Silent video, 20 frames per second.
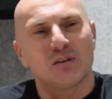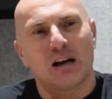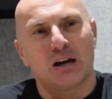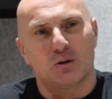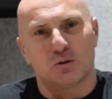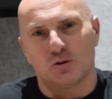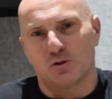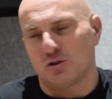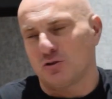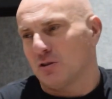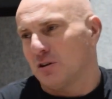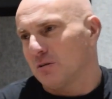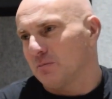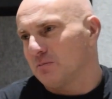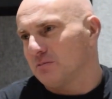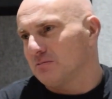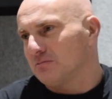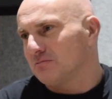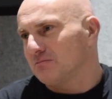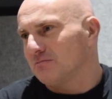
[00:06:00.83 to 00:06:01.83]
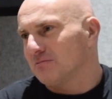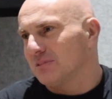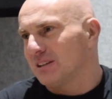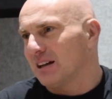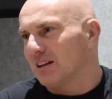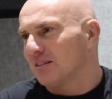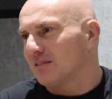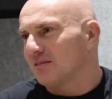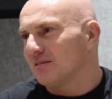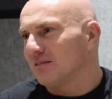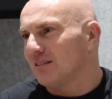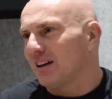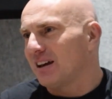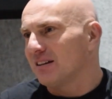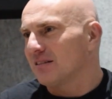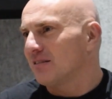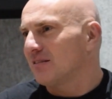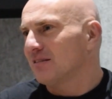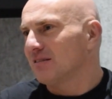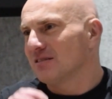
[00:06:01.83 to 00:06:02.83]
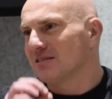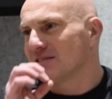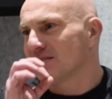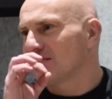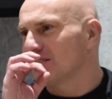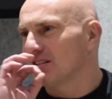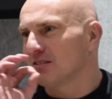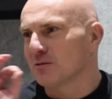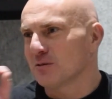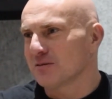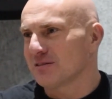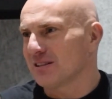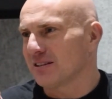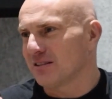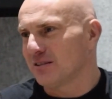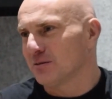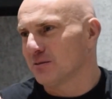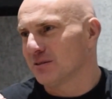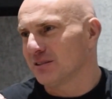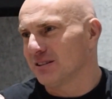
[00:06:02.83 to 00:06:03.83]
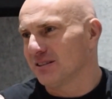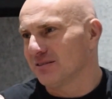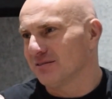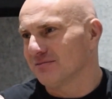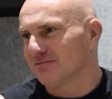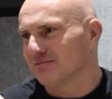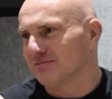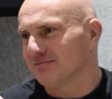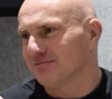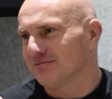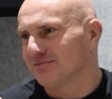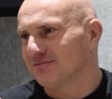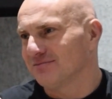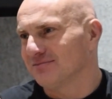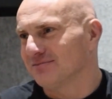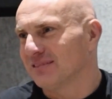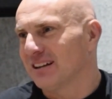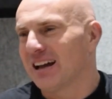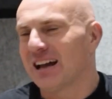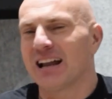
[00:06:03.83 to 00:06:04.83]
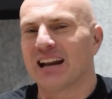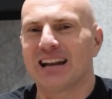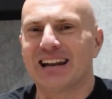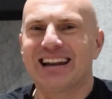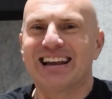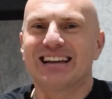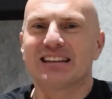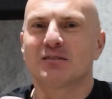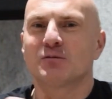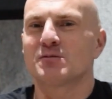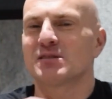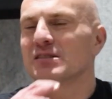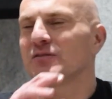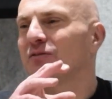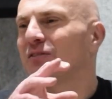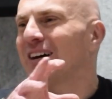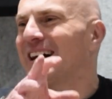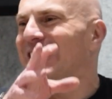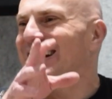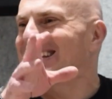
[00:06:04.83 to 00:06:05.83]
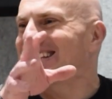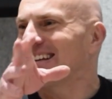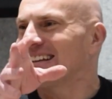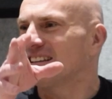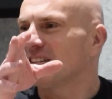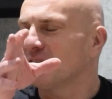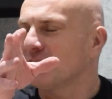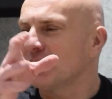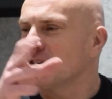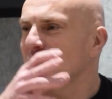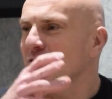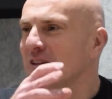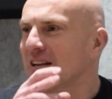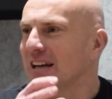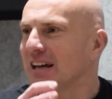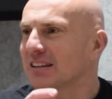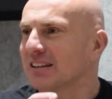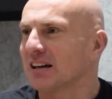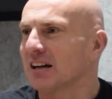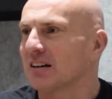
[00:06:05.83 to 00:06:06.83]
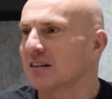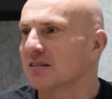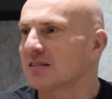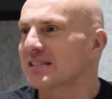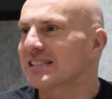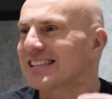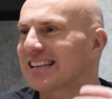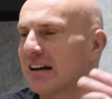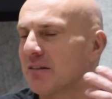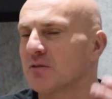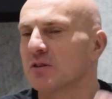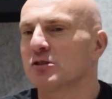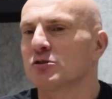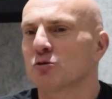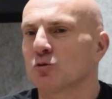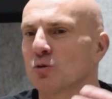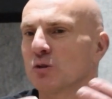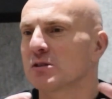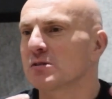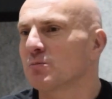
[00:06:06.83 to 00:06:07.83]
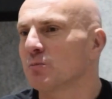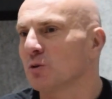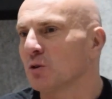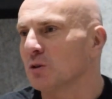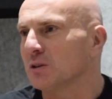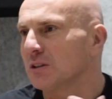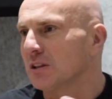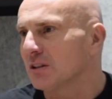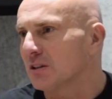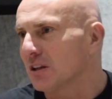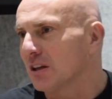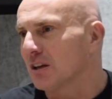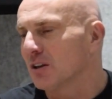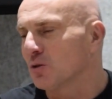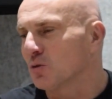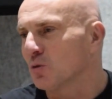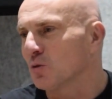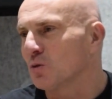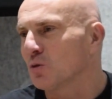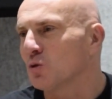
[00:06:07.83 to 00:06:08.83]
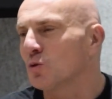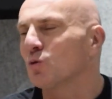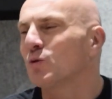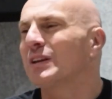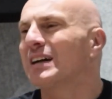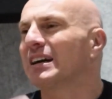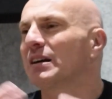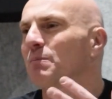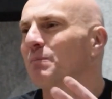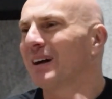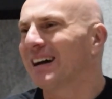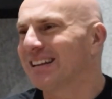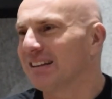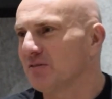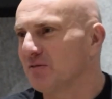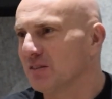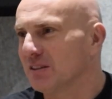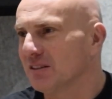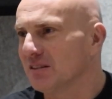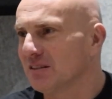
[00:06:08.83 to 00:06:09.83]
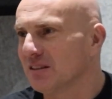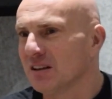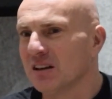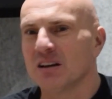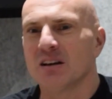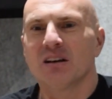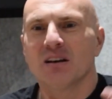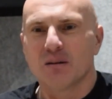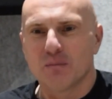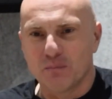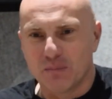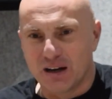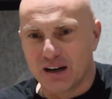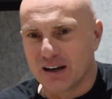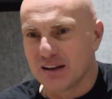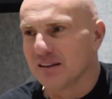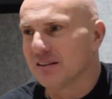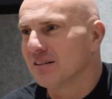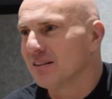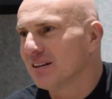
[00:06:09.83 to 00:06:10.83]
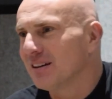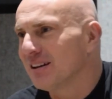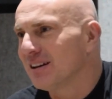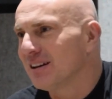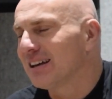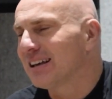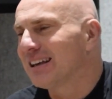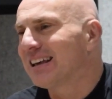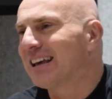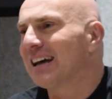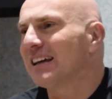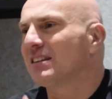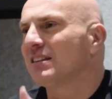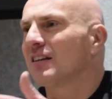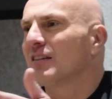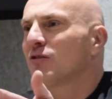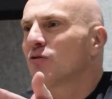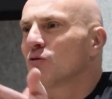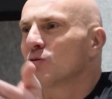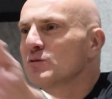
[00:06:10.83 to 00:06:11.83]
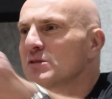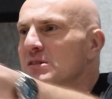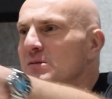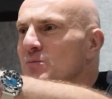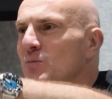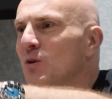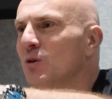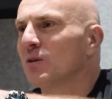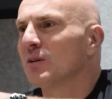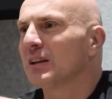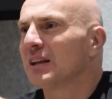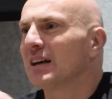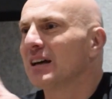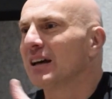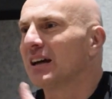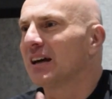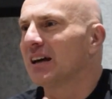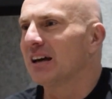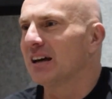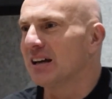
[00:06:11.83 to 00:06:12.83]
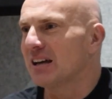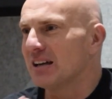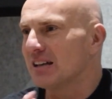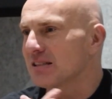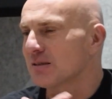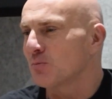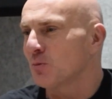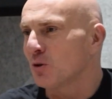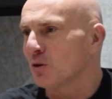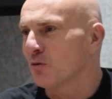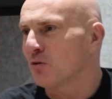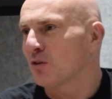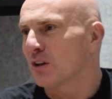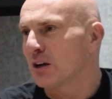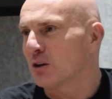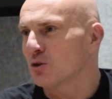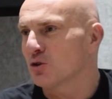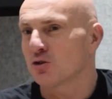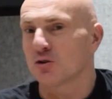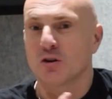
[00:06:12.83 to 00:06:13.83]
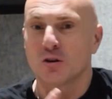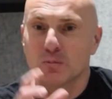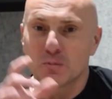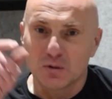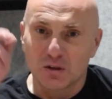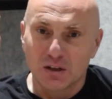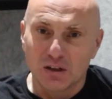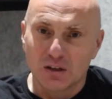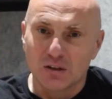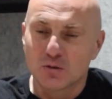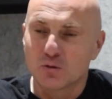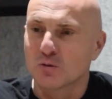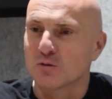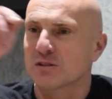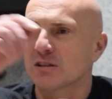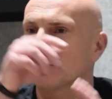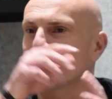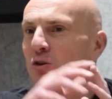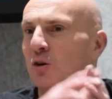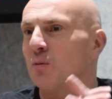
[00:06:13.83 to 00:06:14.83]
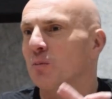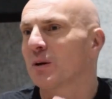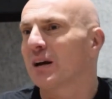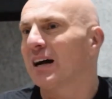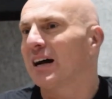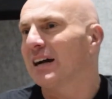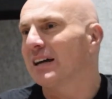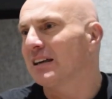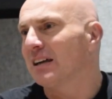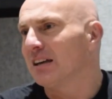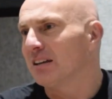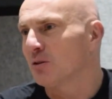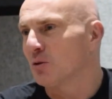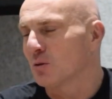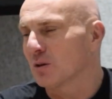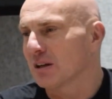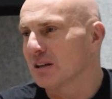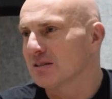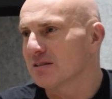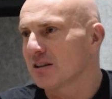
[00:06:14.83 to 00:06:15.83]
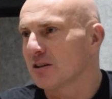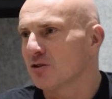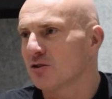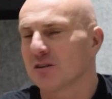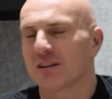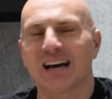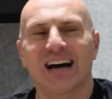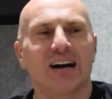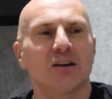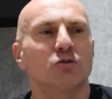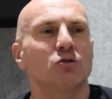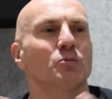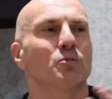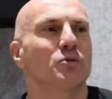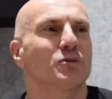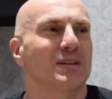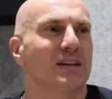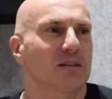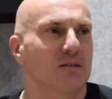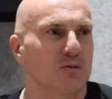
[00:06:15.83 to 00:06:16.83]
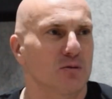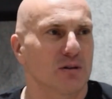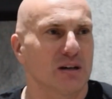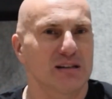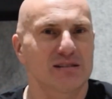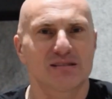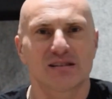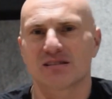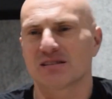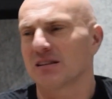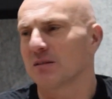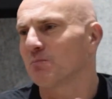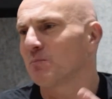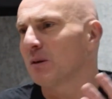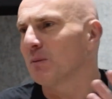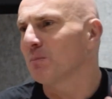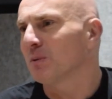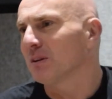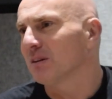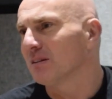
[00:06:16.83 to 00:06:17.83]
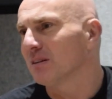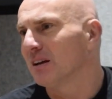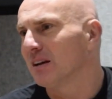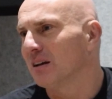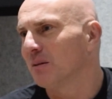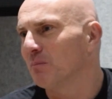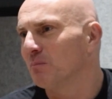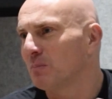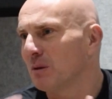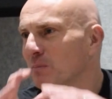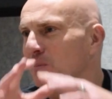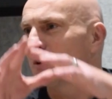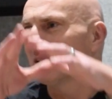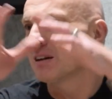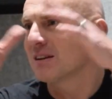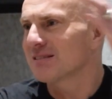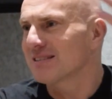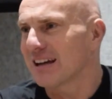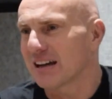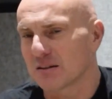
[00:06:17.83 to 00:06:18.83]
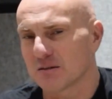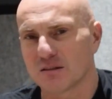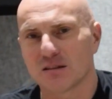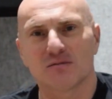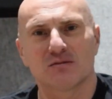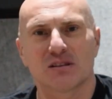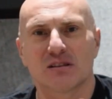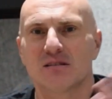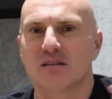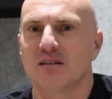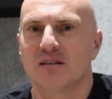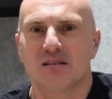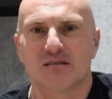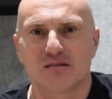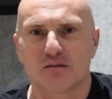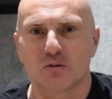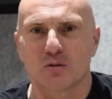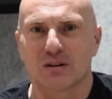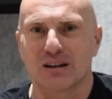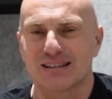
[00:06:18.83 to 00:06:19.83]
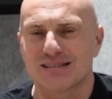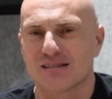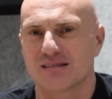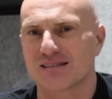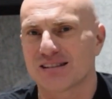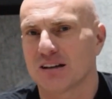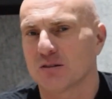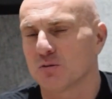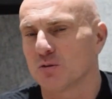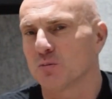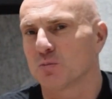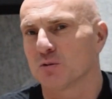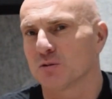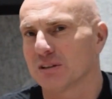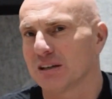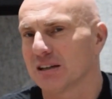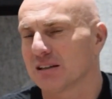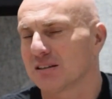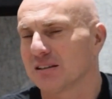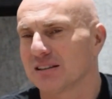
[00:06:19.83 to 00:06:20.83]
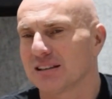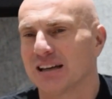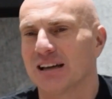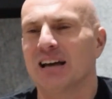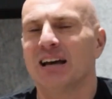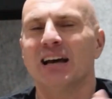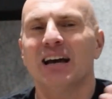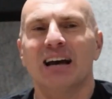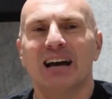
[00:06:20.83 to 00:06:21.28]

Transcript: flower shop that has zero security led to the fact that eventually attackers leverage to exploit it to their benefit by getting through small flower shop to the top guy in an organization. How do you protect your assets? And people executives, it's your assets. How do you protect it?